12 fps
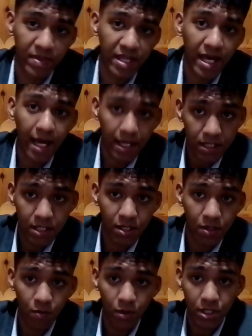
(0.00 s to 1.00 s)
that
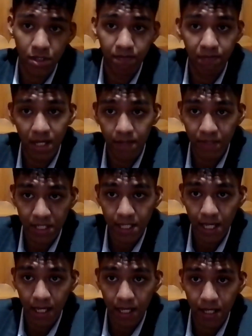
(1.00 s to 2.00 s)
was the big
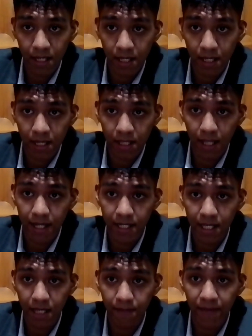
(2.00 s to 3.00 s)
mistake that
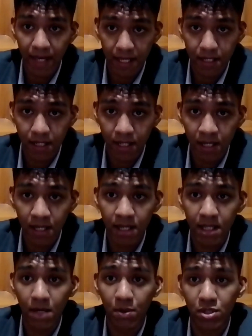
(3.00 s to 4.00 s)
he made.
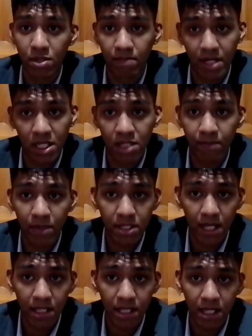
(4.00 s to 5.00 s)
That was the biggest
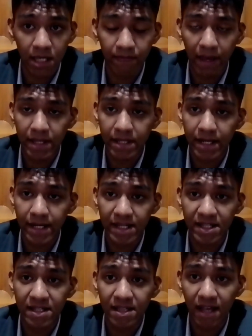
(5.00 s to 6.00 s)
mistake that he made in
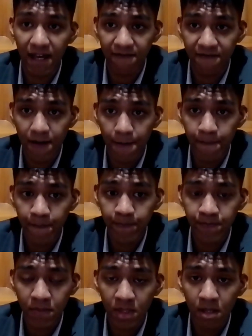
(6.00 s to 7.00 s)
his life.
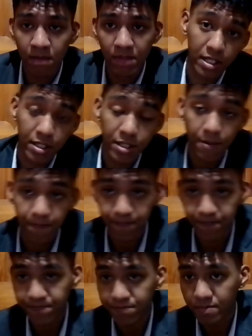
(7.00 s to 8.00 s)

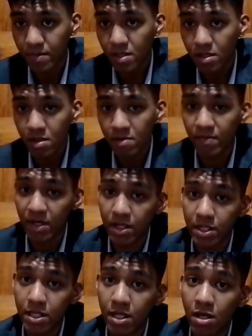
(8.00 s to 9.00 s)

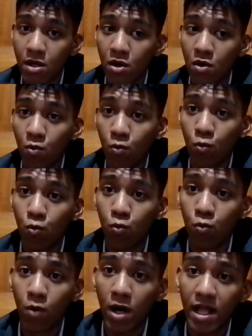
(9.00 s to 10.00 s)
Because
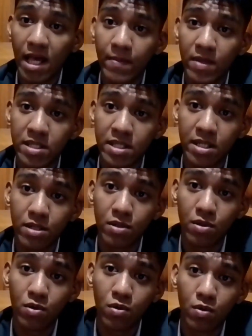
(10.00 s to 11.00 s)
while Emmett
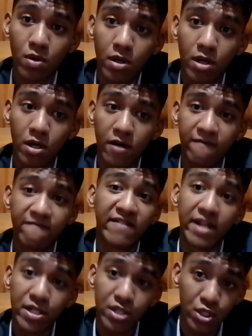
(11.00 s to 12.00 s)
Till
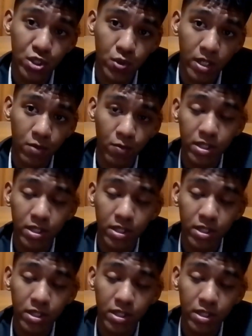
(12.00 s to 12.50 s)
finished his drink